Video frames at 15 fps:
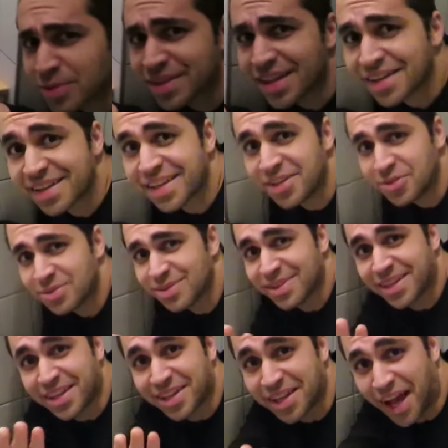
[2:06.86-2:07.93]
what the? Can you?
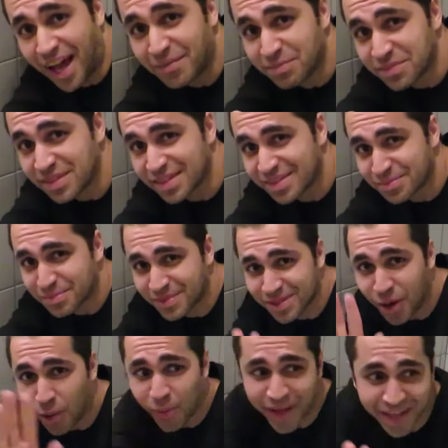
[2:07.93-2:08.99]

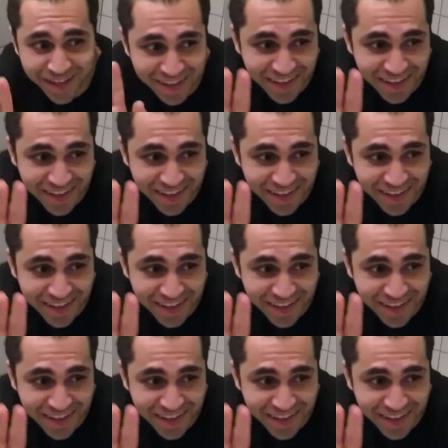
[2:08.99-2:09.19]
I'm. Go away.